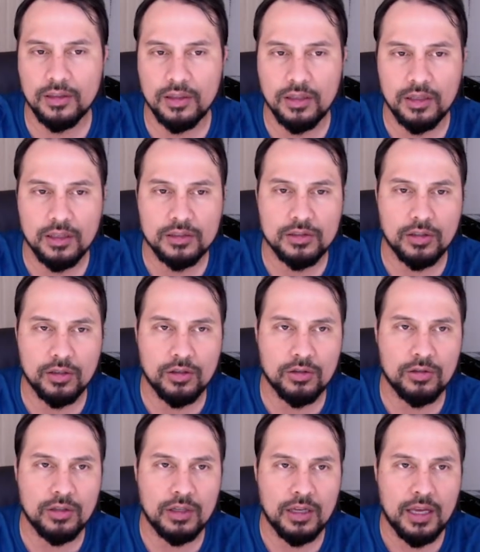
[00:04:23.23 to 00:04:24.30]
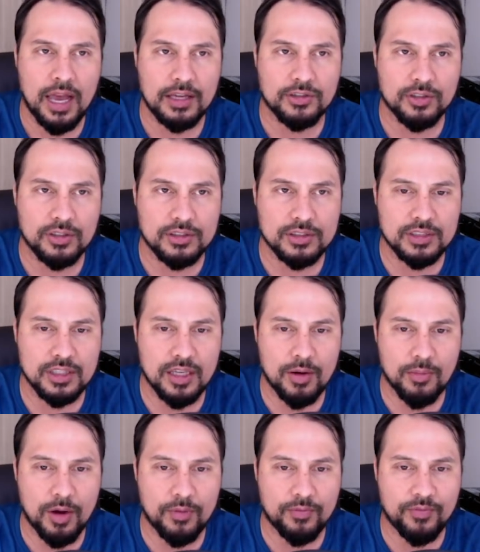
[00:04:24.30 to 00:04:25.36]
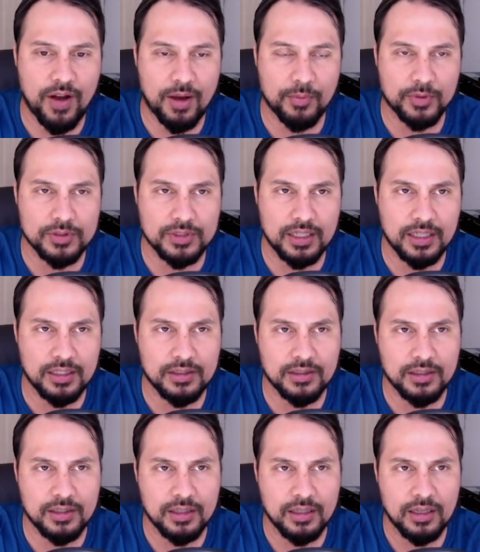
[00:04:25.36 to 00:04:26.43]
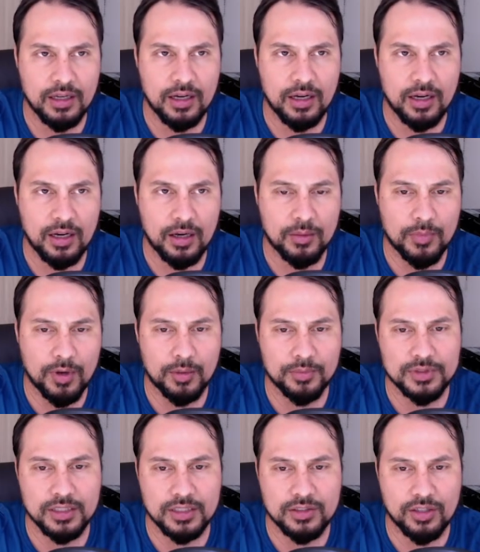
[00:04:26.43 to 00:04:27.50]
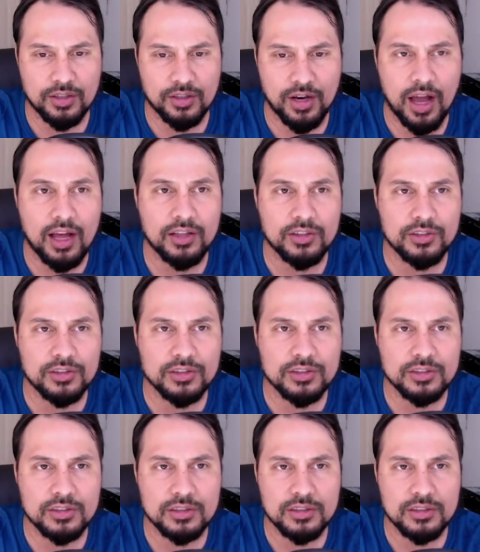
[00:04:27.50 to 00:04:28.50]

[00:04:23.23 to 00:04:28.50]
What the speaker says: So as you can see, I'm up 5%, up $600.